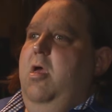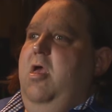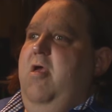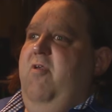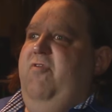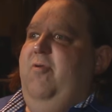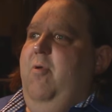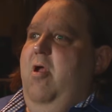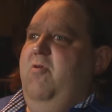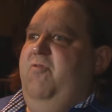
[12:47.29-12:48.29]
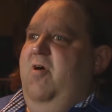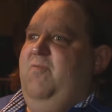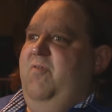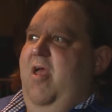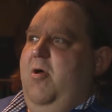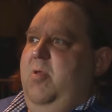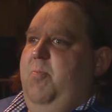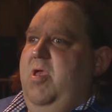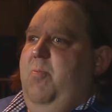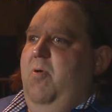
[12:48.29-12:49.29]
is surround yourself with
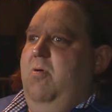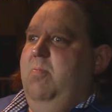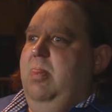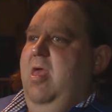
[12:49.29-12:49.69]
talented people,